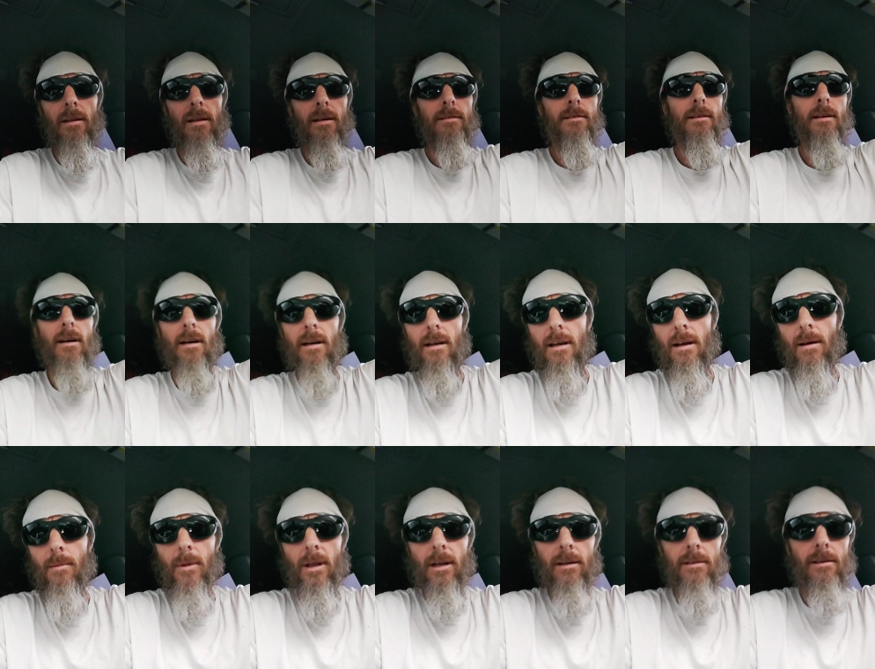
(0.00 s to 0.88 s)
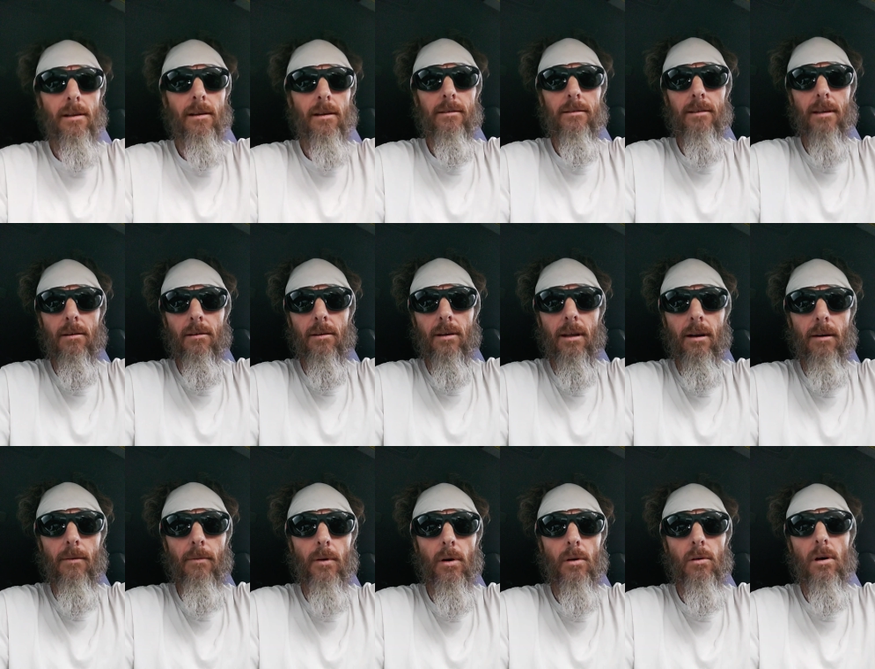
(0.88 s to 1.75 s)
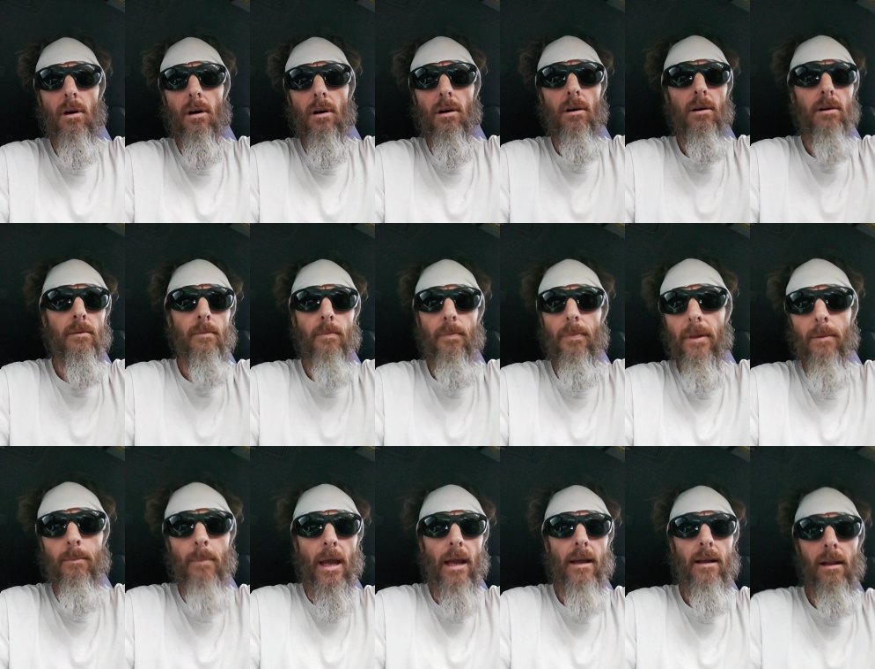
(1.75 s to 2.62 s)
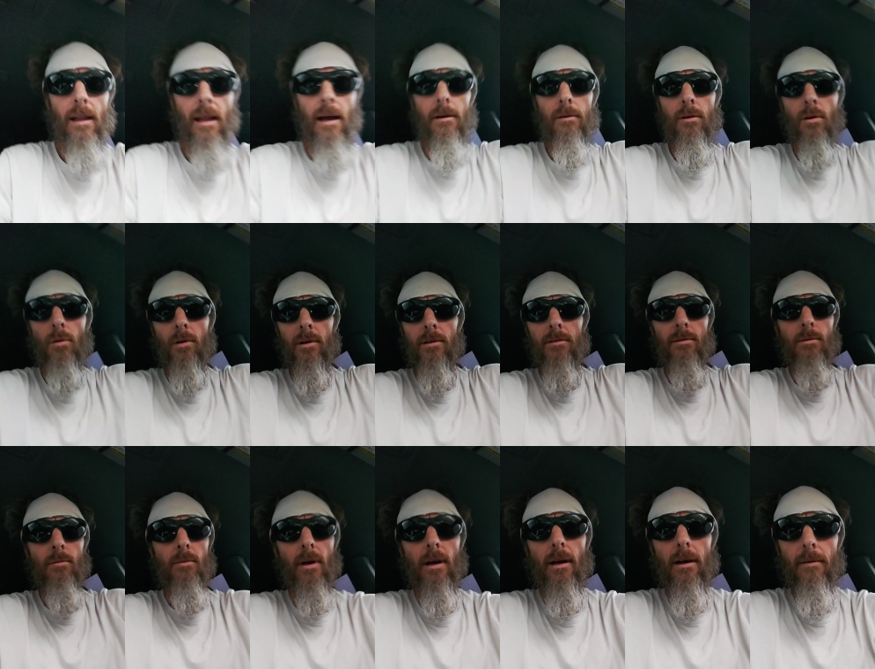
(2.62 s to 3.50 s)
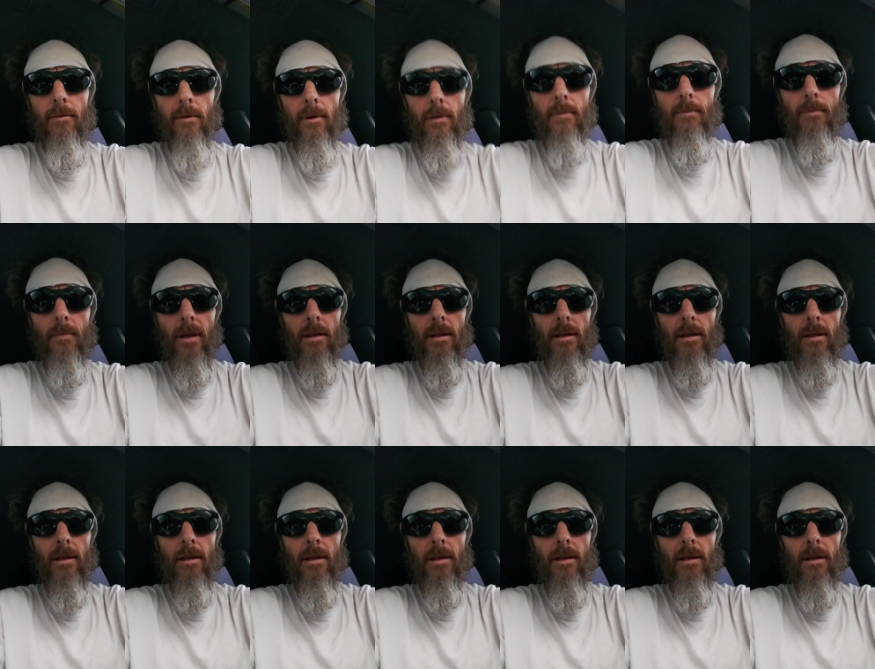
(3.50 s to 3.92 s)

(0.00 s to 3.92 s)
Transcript: that's going to come in as long as I don't get a phone call and make a loud noise or whatever.